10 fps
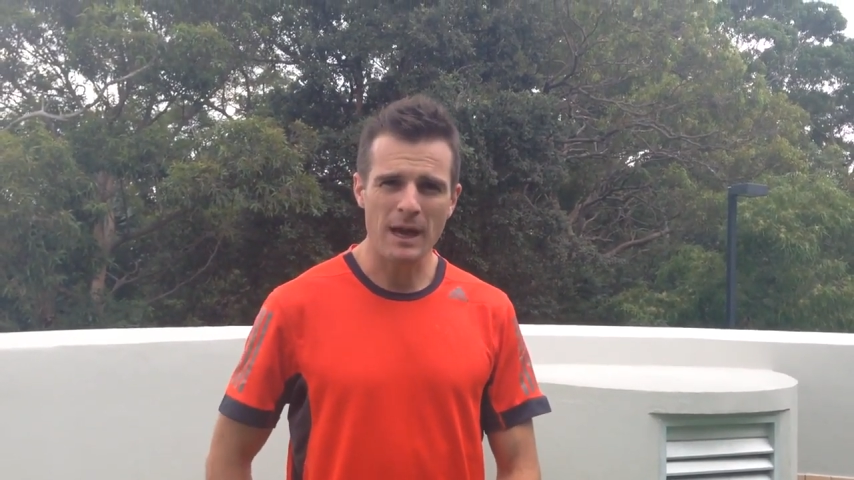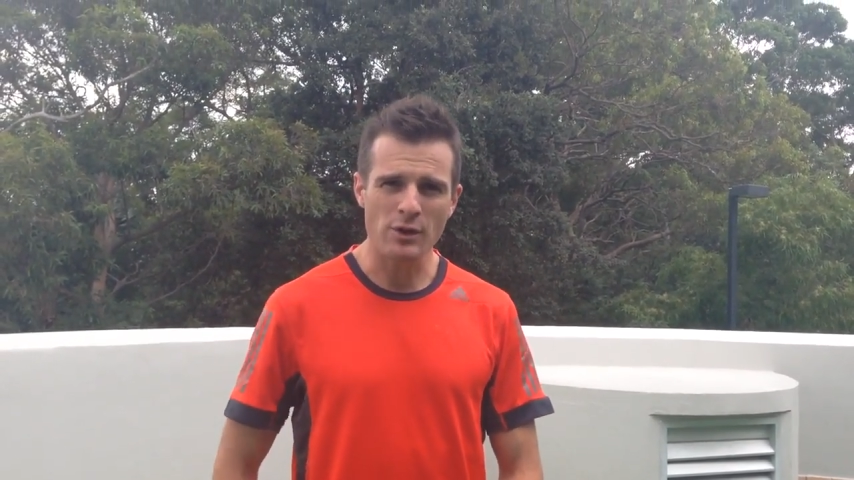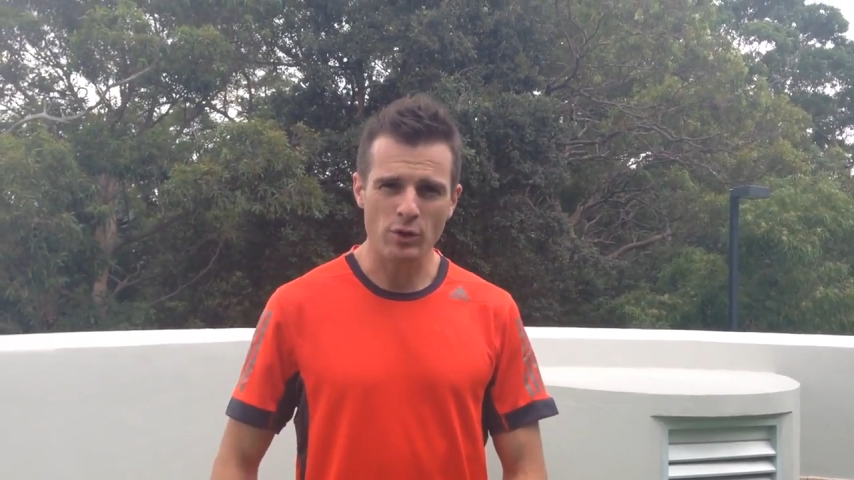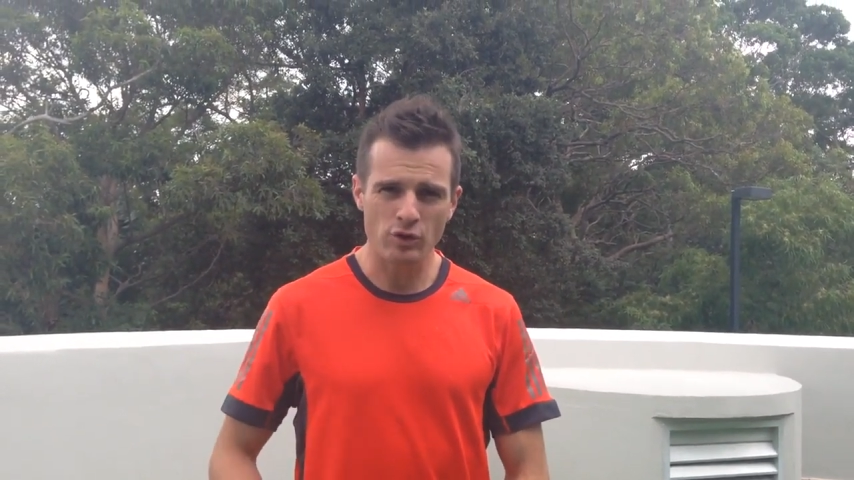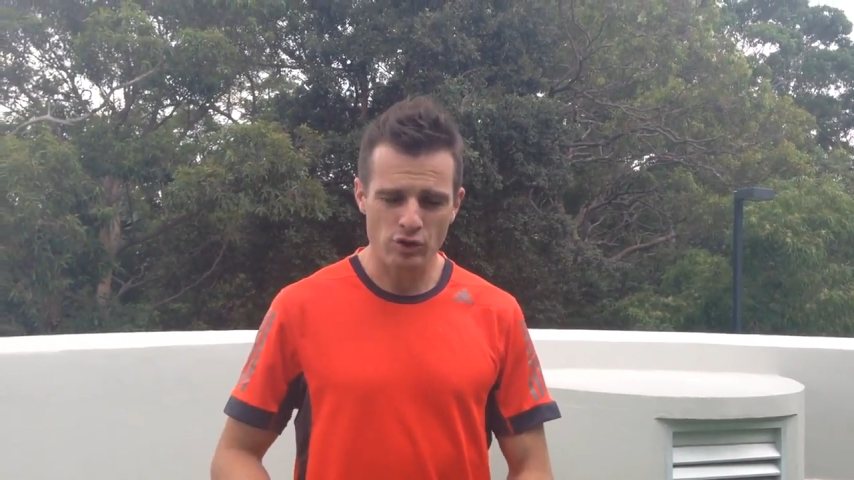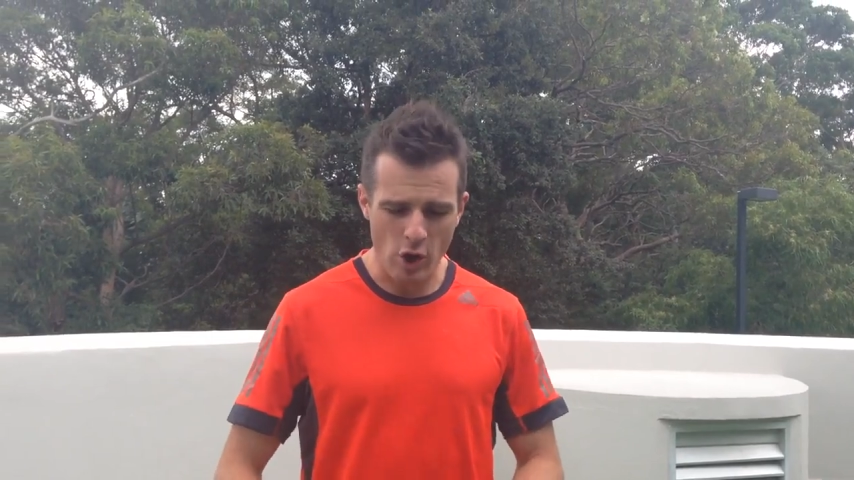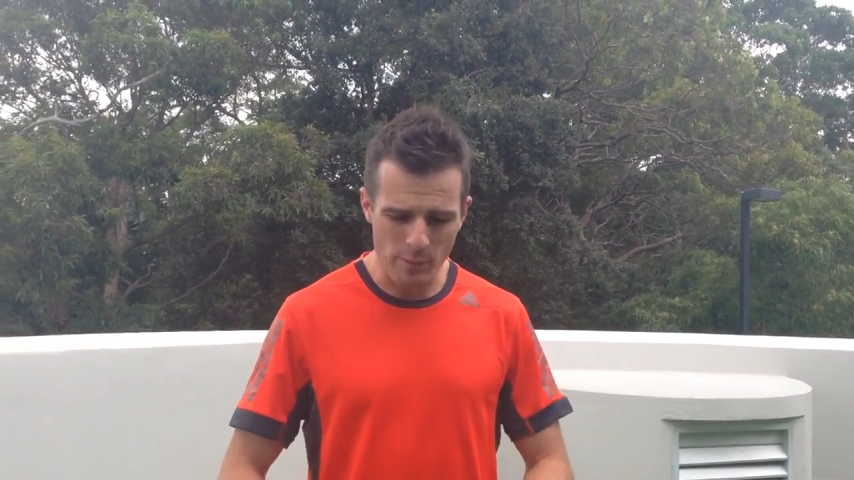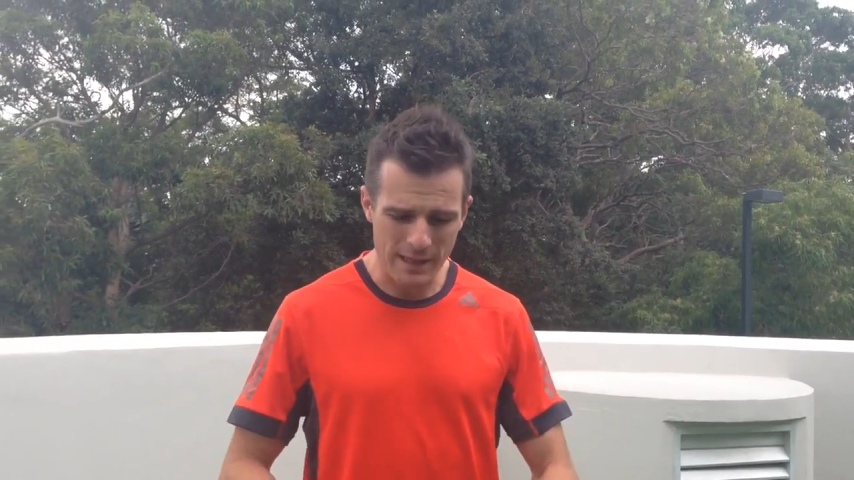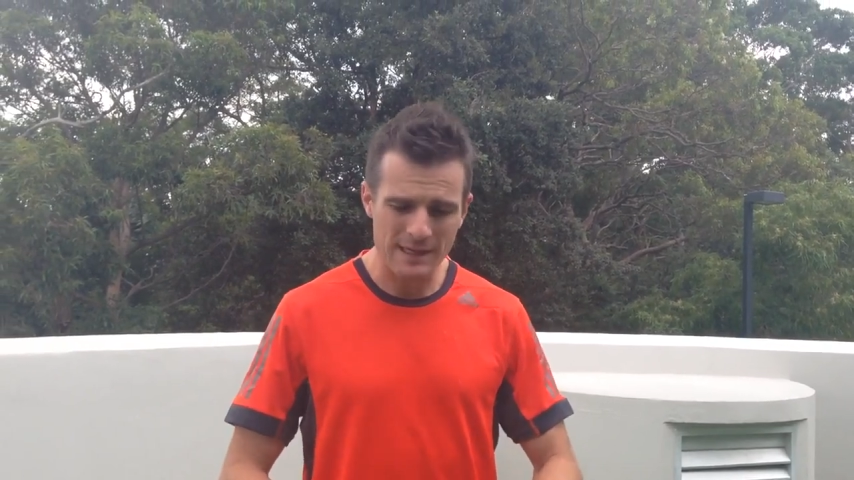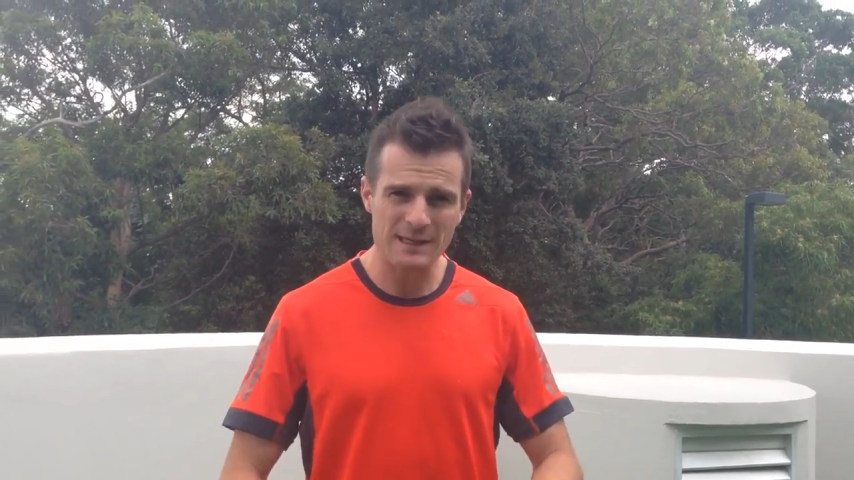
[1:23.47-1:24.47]
and your control
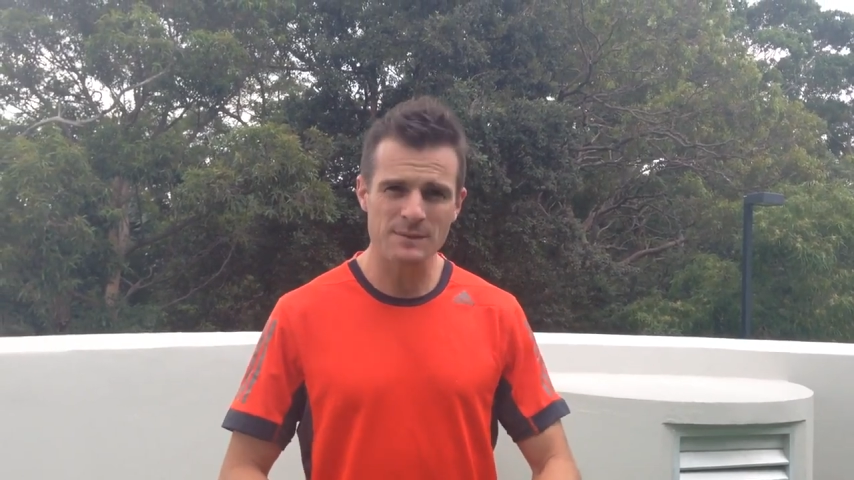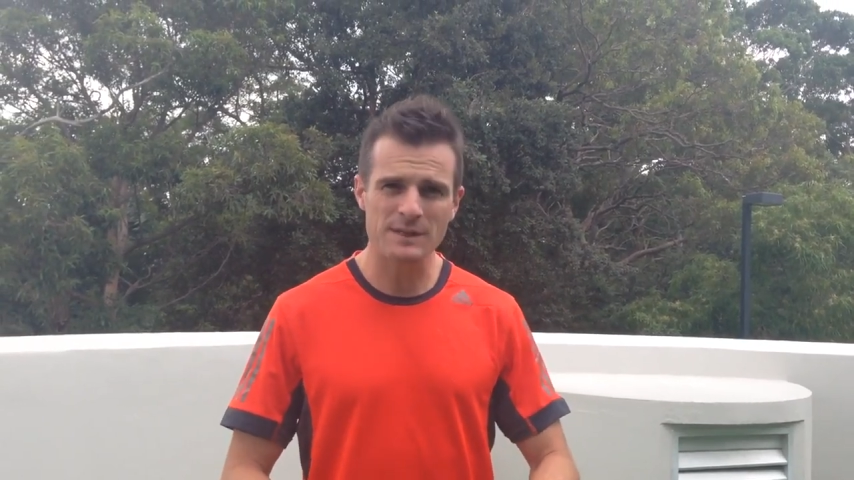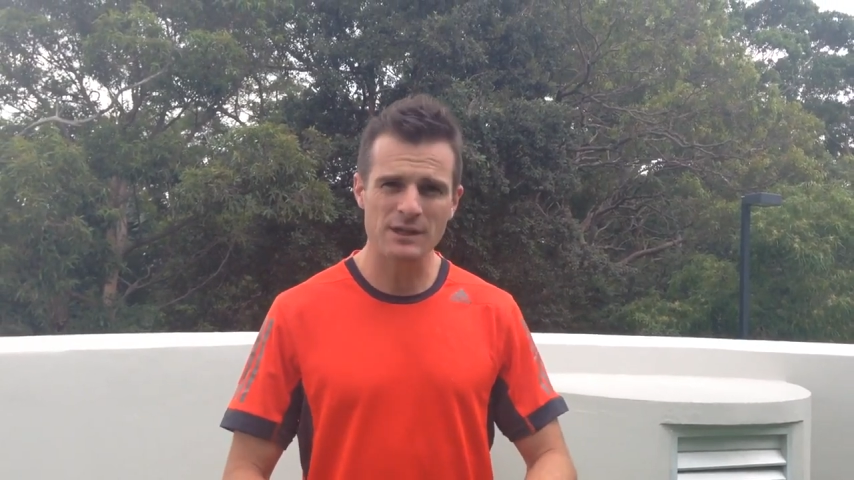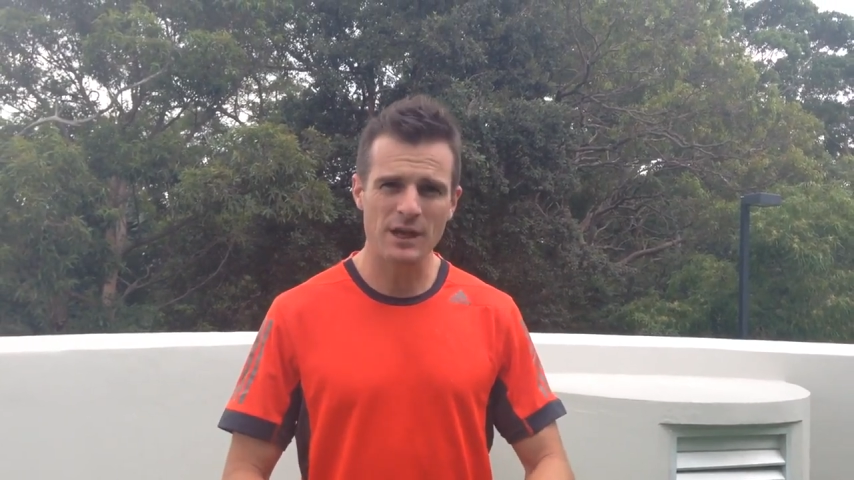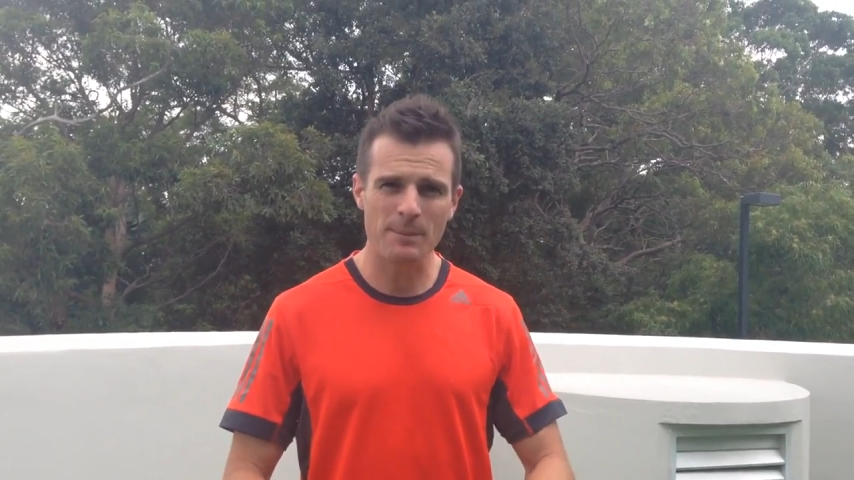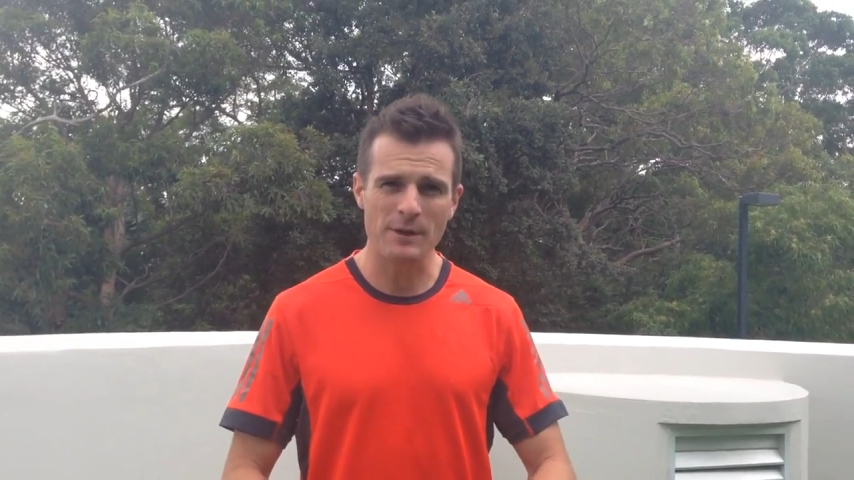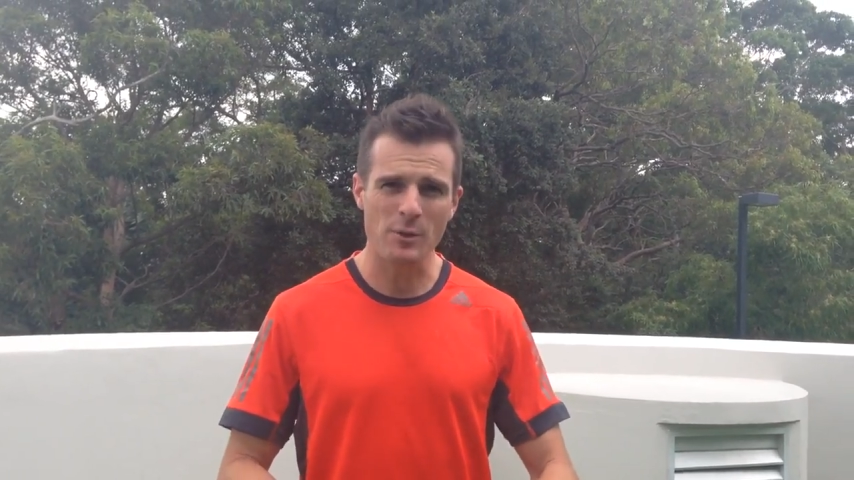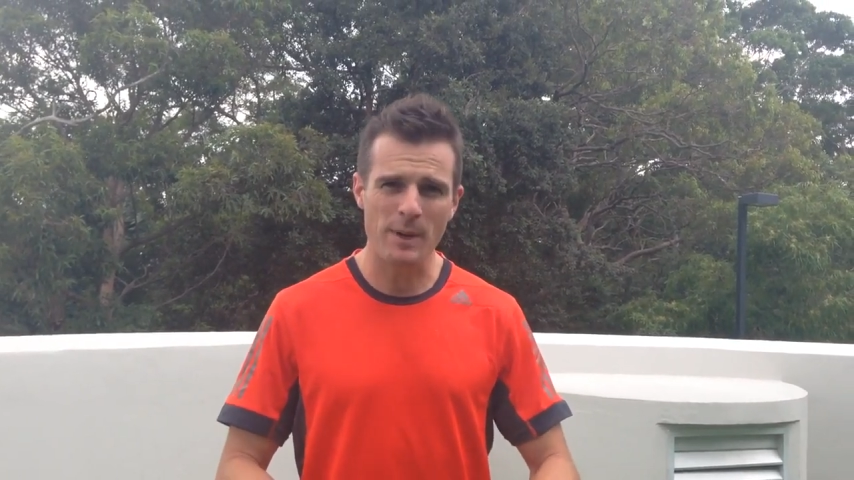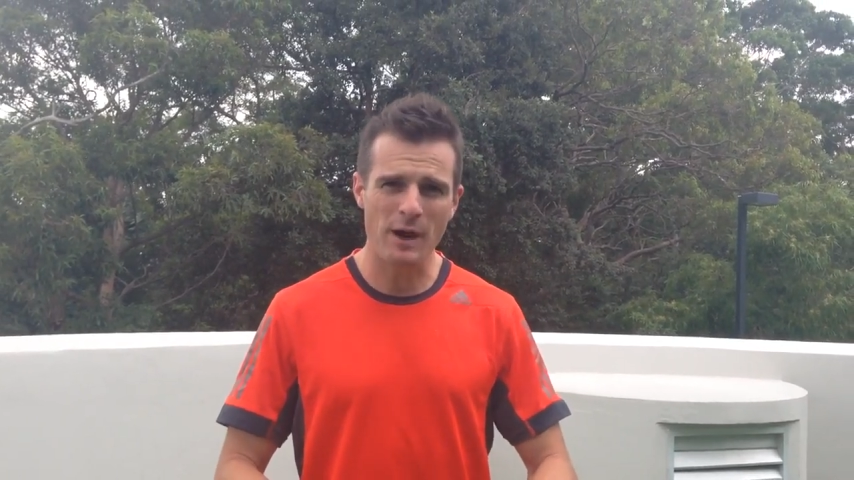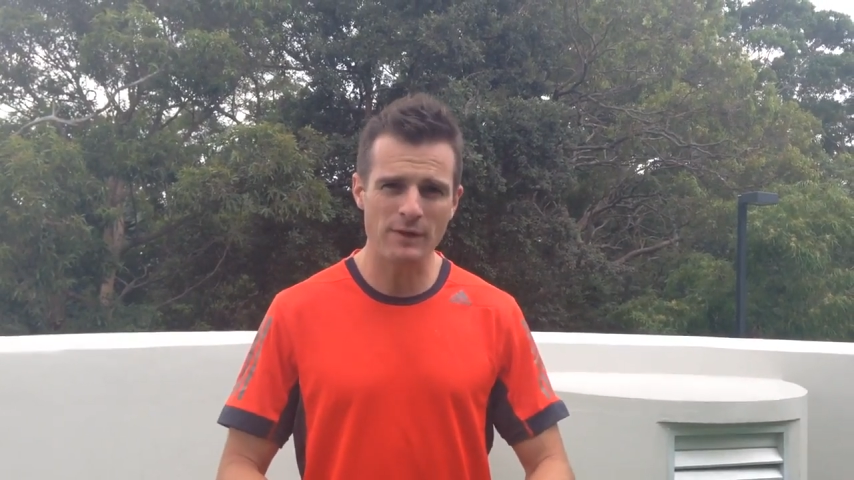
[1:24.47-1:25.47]
mechanisms in your hip and
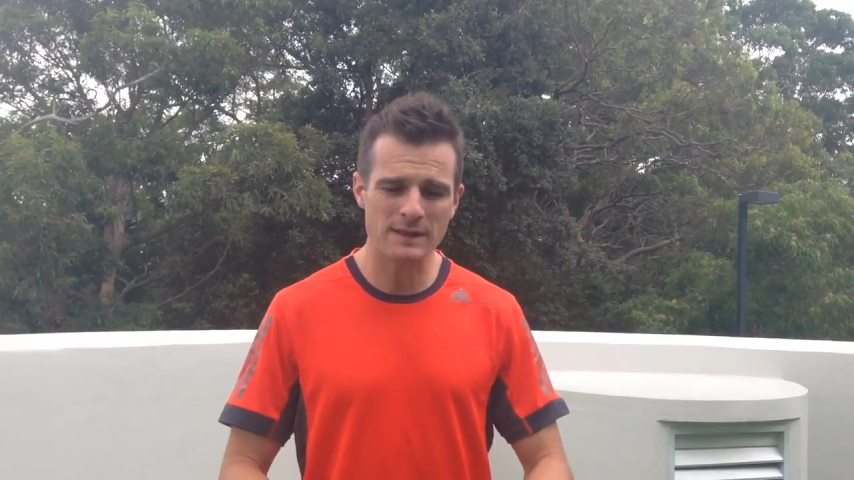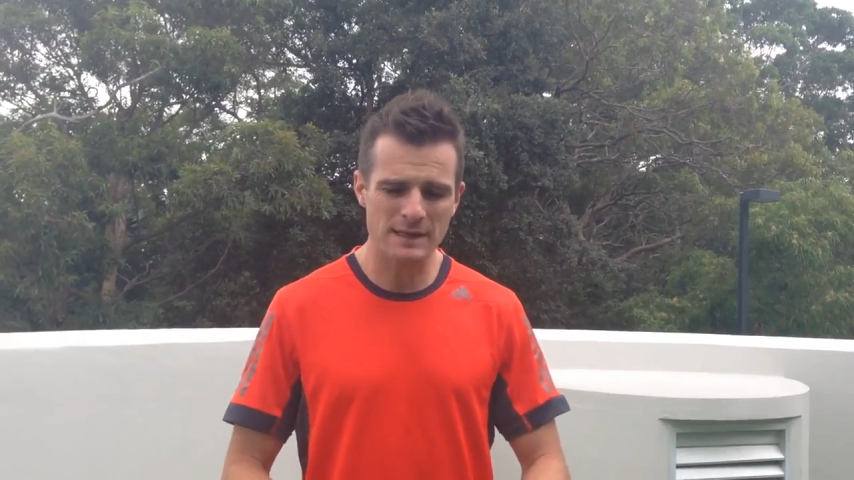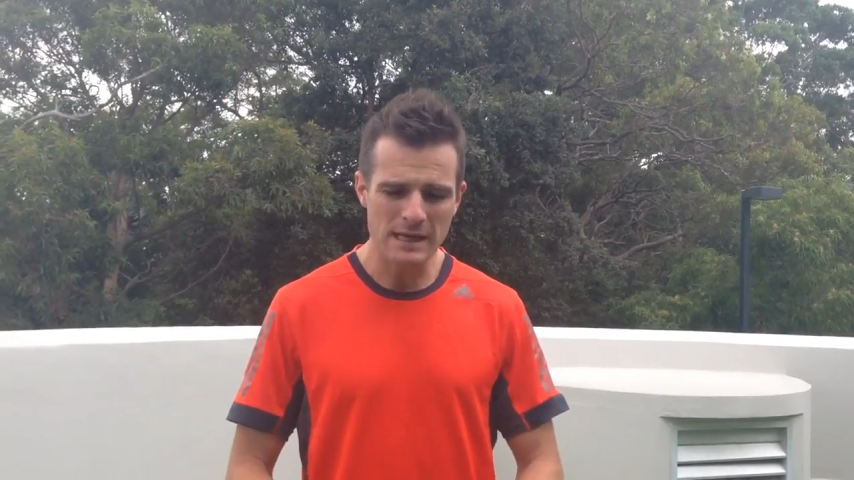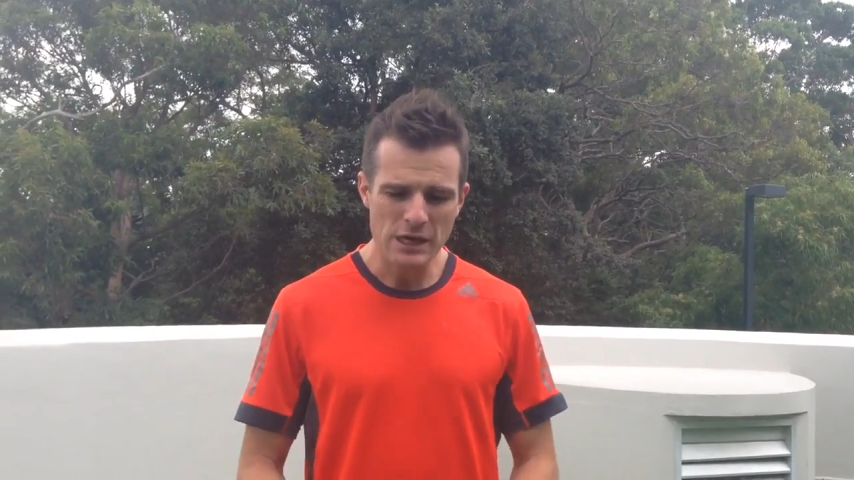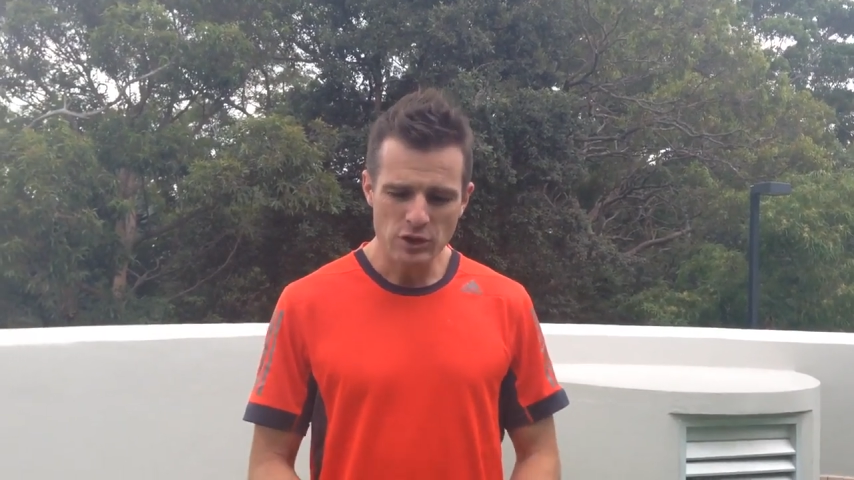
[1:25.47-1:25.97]
your pelvis